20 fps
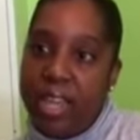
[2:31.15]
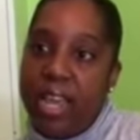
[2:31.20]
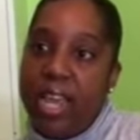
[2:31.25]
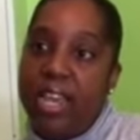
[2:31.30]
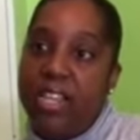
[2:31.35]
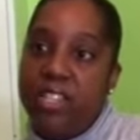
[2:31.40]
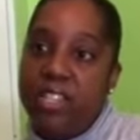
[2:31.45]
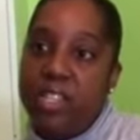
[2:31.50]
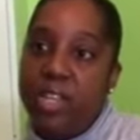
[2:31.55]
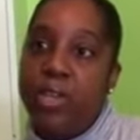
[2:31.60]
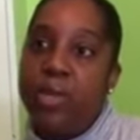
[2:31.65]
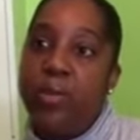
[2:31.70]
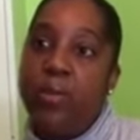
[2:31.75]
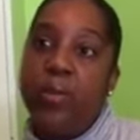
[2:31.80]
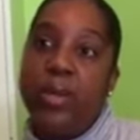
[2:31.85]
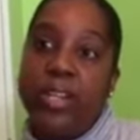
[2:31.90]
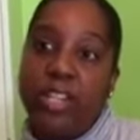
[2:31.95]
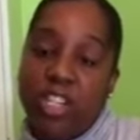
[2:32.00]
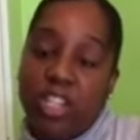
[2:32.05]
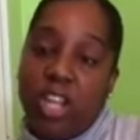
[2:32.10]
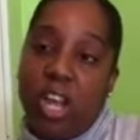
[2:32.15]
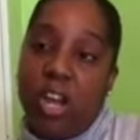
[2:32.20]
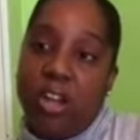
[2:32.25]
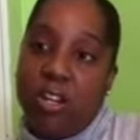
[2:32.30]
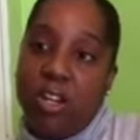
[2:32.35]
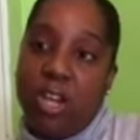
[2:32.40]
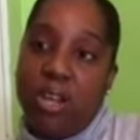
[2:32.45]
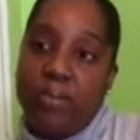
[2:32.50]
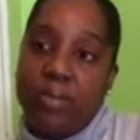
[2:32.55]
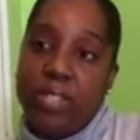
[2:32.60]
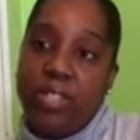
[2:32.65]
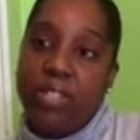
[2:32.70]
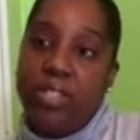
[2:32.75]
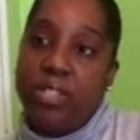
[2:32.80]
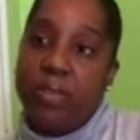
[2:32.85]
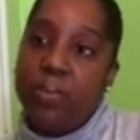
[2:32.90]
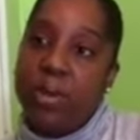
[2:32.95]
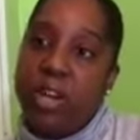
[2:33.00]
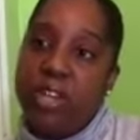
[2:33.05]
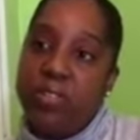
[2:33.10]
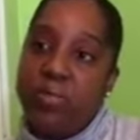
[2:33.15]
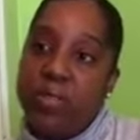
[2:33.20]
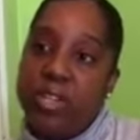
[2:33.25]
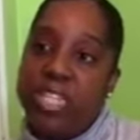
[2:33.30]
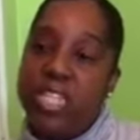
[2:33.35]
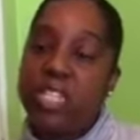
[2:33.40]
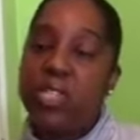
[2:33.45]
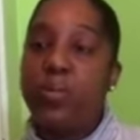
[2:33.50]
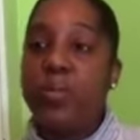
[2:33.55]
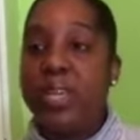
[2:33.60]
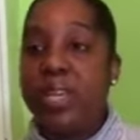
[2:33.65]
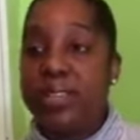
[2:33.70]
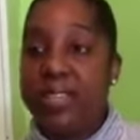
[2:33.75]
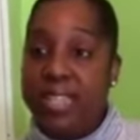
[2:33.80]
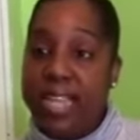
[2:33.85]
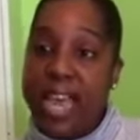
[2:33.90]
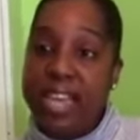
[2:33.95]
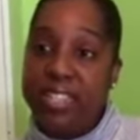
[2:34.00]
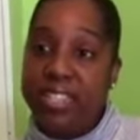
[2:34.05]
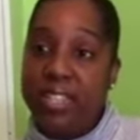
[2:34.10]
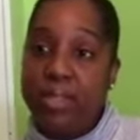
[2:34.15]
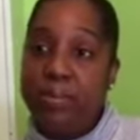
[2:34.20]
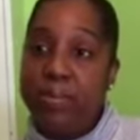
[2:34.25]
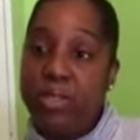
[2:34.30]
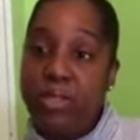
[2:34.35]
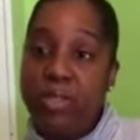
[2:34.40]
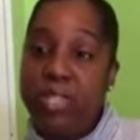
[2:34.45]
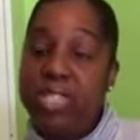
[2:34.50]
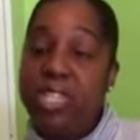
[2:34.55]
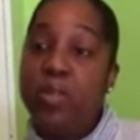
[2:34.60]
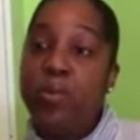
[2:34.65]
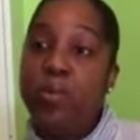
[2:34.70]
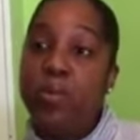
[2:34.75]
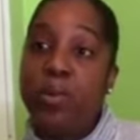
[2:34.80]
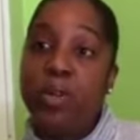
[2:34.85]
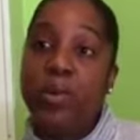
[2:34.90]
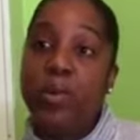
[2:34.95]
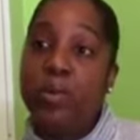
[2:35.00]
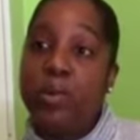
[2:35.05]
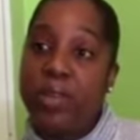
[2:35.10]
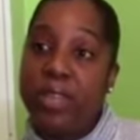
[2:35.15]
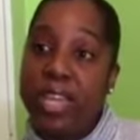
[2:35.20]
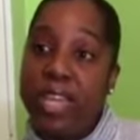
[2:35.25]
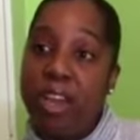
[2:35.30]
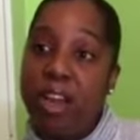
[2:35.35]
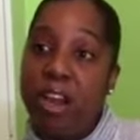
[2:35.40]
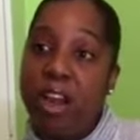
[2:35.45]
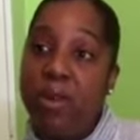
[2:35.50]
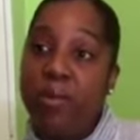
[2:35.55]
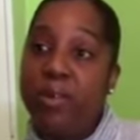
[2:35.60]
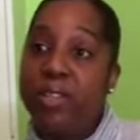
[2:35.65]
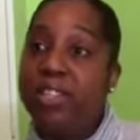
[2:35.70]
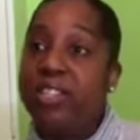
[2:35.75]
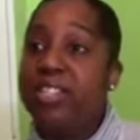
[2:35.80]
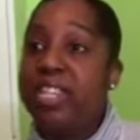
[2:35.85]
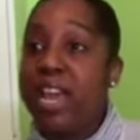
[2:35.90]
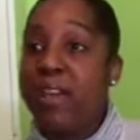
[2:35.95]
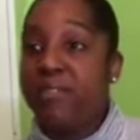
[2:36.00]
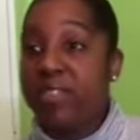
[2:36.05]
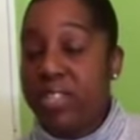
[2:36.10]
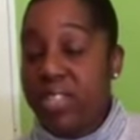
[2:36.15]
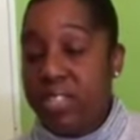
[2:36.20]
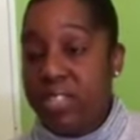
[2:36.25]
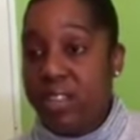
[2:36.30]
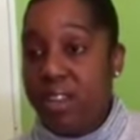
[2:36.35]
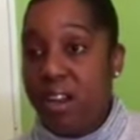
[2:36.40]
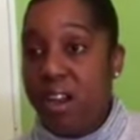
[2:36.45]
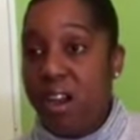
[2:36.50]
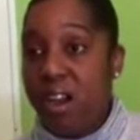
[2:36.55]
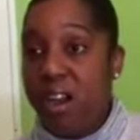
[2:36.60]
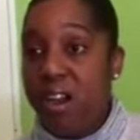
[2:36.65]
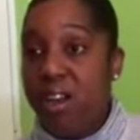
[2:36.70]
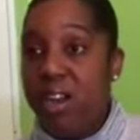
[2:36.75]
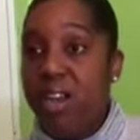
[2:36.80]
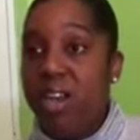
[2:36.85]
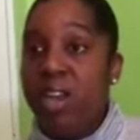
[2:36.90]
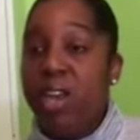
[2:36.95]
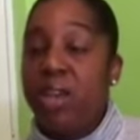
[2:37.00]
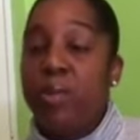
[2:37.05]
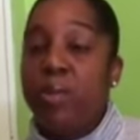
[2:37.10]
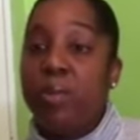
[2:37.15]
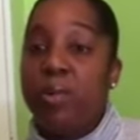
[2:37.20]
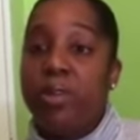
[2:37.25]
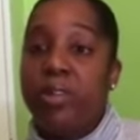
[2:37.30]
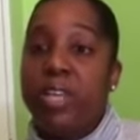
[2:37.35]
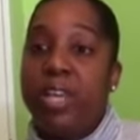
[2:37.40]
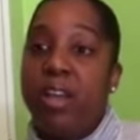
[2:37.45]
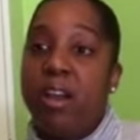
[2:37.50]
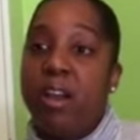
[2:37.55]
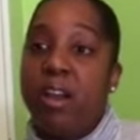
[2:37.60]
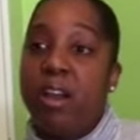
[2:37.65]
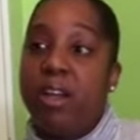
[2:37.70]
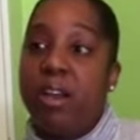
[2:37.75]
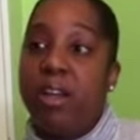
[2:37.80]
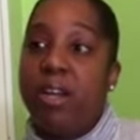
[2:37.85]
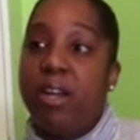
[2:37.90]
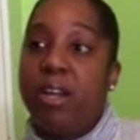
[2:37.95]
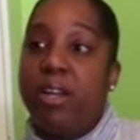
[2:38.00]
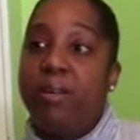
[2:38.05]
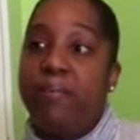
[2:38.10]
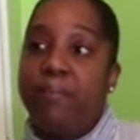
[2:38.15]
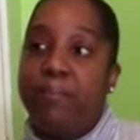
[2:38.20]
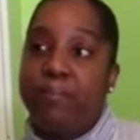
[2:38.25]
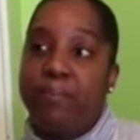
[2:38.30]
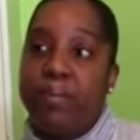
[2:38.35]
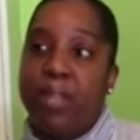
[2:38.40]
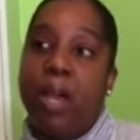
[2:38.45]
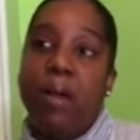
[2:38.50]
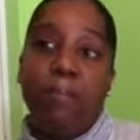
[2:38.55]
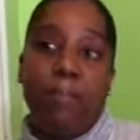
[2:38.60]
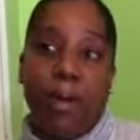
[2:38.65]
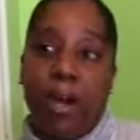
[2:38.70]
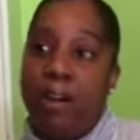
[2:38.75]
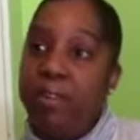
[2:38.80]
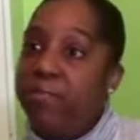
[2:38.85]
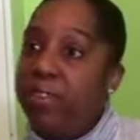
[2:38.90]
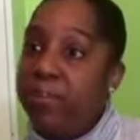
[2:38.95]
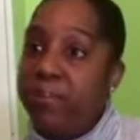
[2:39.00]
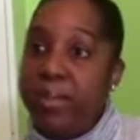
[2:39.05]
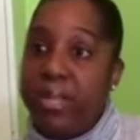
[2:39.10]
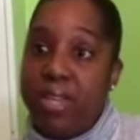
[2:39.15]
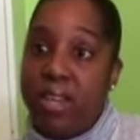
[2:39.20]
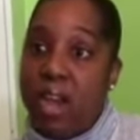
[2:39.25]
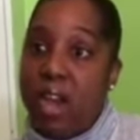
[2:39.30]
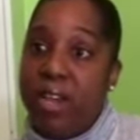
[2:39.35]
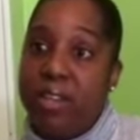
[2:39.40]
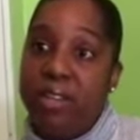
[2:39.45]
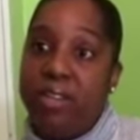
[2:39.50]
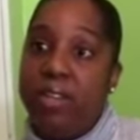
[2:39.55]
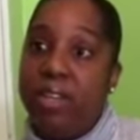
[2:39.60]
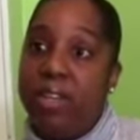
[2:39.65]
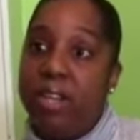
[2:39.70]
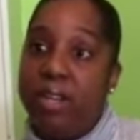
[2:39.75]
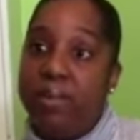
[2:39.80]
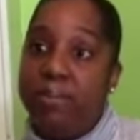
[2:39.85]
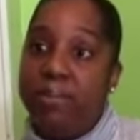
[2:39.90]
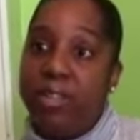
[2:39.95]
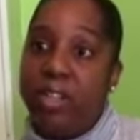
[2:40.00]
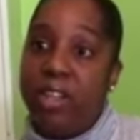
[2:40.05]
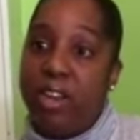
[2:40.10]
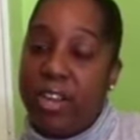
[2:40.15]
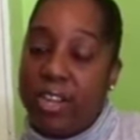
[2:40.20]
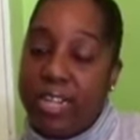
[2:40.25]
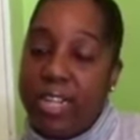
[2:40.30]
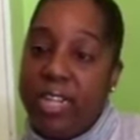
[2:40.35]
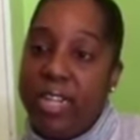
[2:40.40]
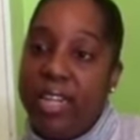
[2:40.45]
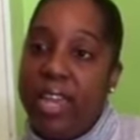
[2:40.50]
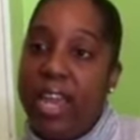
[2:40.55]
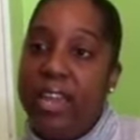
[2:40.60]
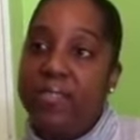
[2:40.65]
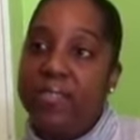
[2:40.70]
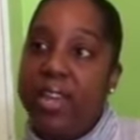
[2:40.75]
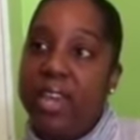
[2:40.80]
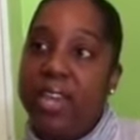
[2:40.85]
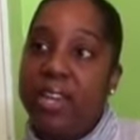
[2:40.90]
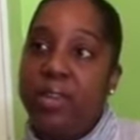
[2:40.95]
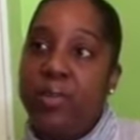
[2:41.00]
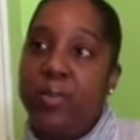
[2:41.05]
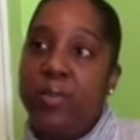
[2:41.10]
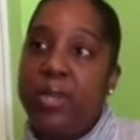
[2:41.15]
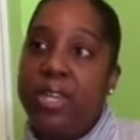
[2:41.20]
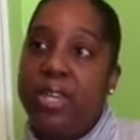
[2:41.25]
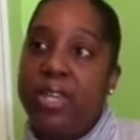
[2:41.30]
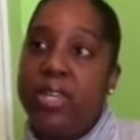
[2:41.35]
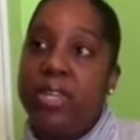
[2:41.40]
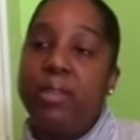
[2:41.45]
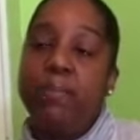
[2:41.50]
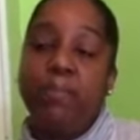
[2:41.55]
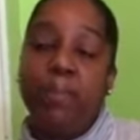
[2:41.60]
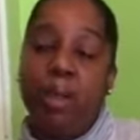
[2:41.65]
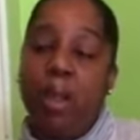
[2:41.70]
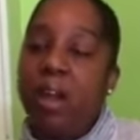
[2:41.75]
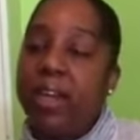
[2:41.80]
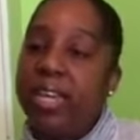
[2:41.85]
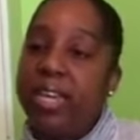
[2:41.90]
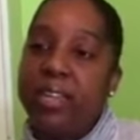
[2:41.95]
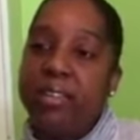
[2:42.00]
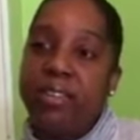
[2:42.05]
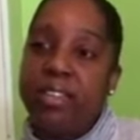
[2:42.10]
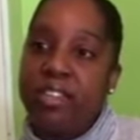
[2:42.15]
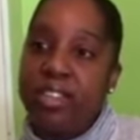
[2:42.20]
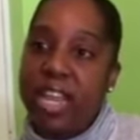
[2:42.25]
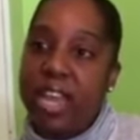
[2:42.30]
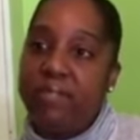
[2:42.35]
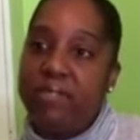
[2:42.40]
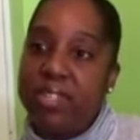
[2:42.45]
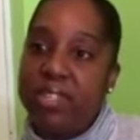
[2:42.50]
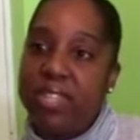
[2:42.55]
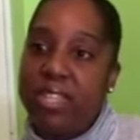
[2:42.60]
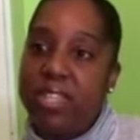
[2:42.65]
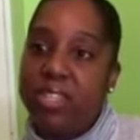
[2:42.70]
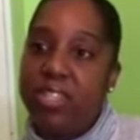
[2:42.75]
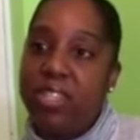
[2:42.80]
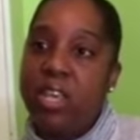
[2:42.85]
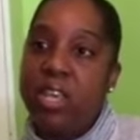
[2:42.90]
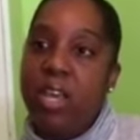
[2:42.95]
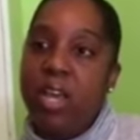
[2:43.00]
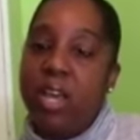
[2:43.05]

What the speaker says: And so when a child comes into Tomorrow's Voices, we assess them to see where they are, where the deficits are, where they are above and beyond learning, and then we plug in the deficits.